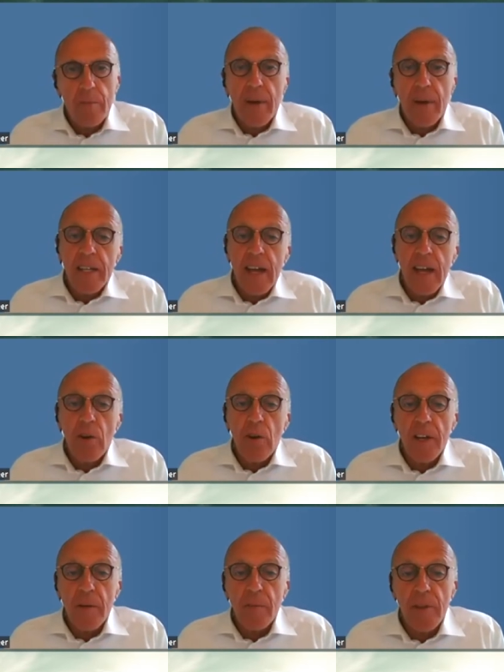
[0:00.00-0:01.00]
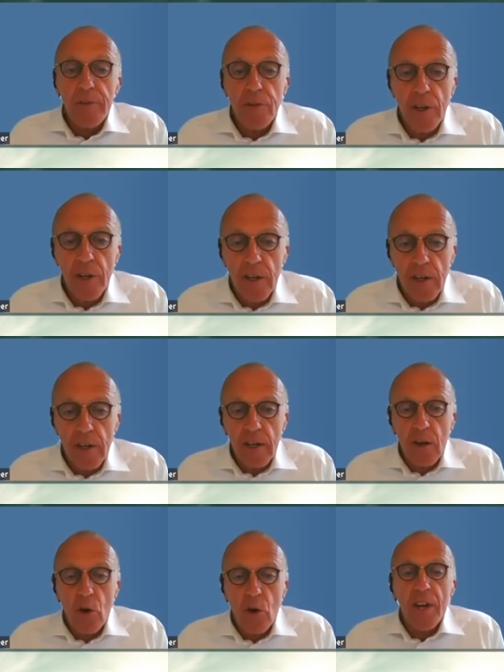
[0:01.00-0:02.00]
break it down a little bit further,
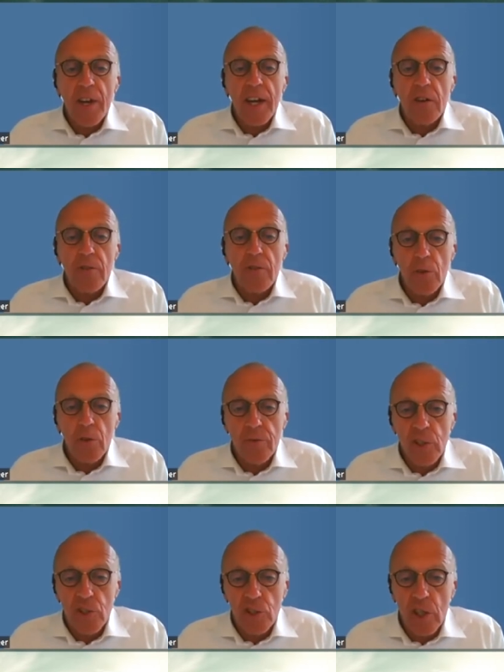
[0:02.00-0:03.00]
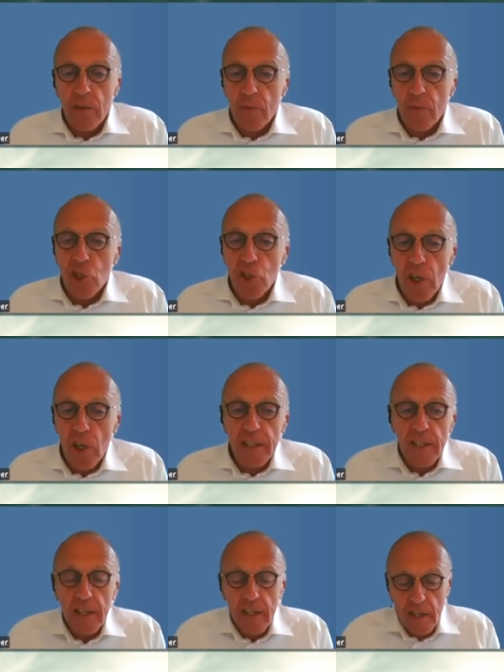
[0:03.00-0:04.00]
our organic growth was uh,
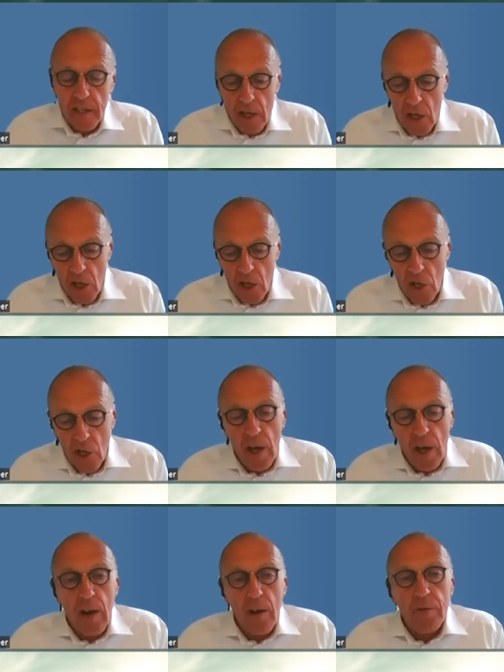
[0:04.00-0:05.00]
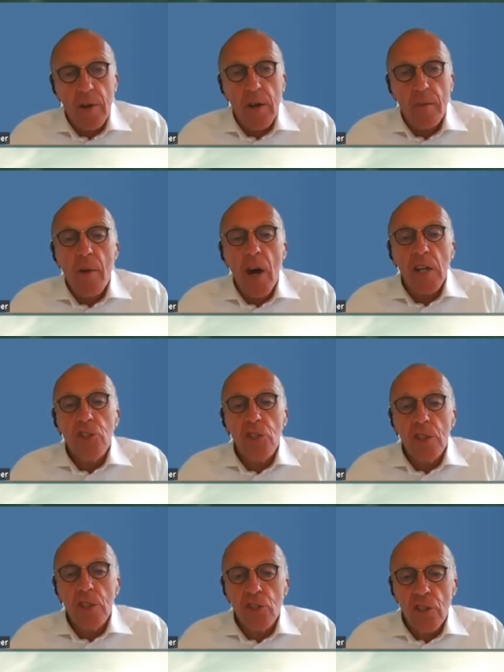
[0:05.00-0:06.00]
solid. Uh, our uh,
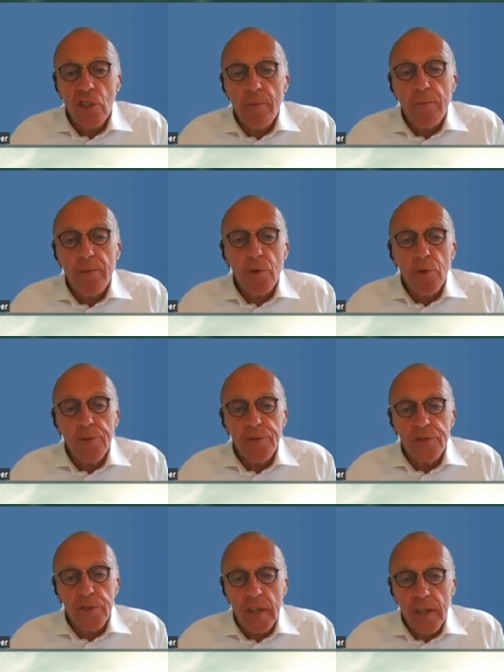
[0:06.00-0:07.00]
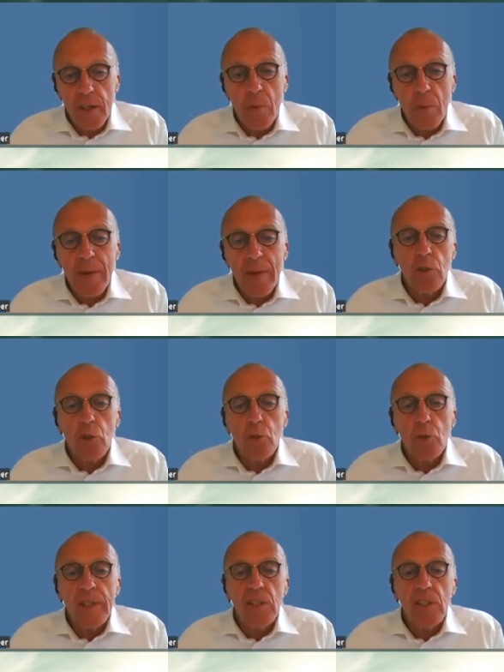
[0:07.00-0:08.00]
margins improved compared to
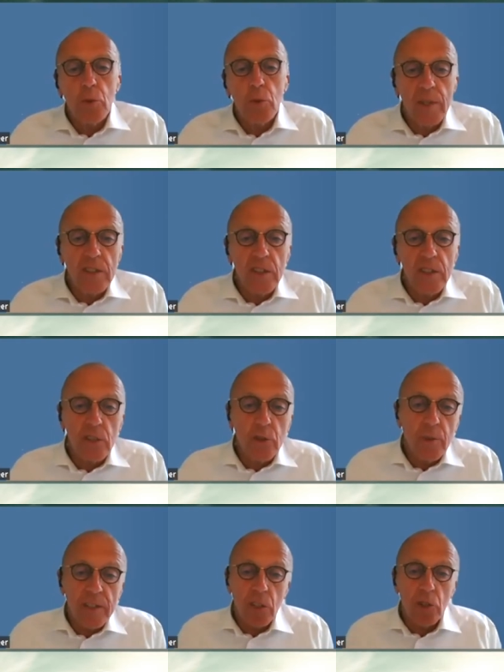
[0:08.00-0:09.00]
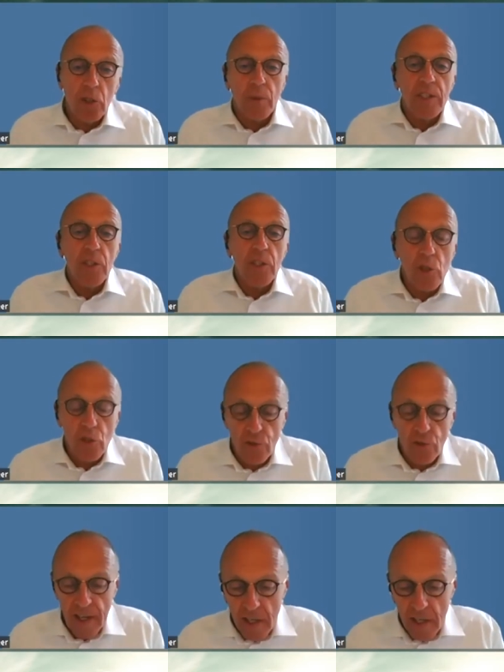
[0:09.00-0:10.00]
2020, and 2020 was
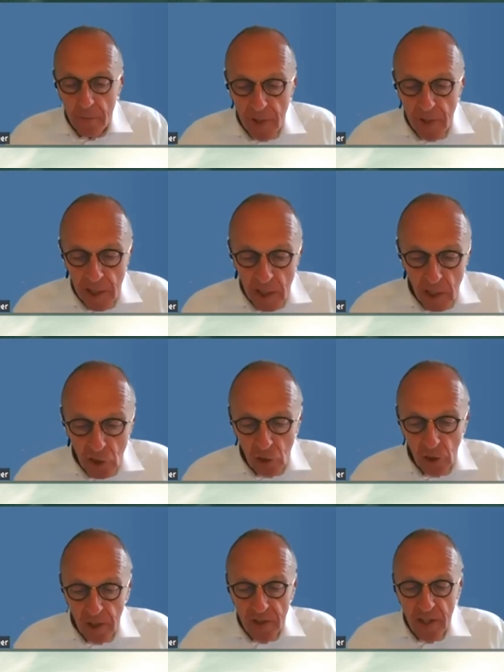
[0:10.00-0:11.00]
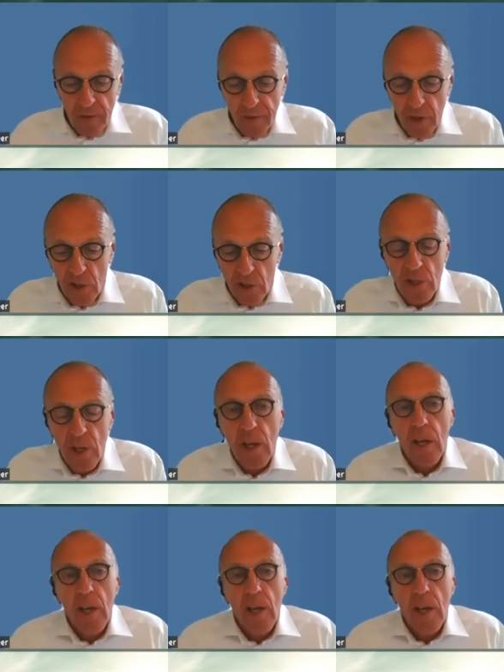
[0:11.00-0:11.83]
already a pretty solid year for us.